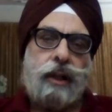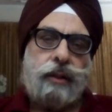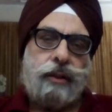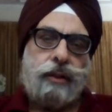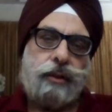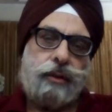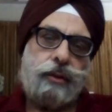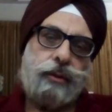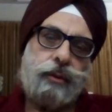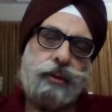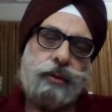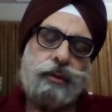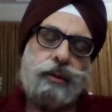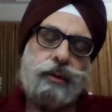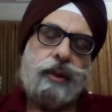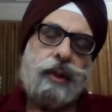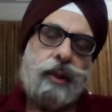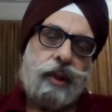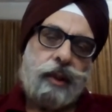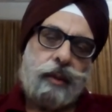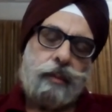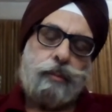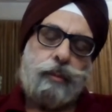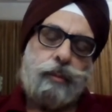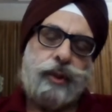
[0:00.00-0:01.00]
to
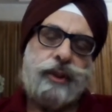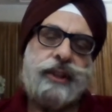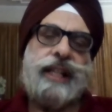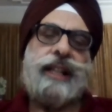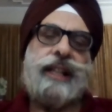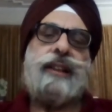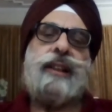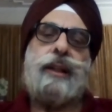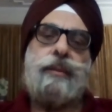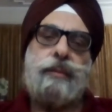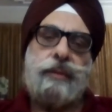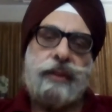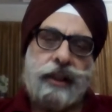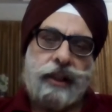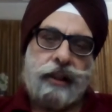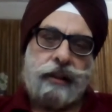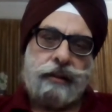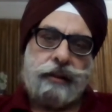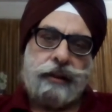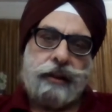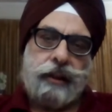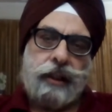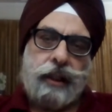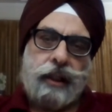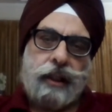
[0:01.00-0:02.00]
project
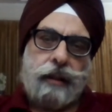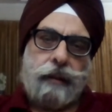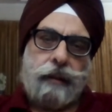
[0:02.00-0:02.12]
themselves.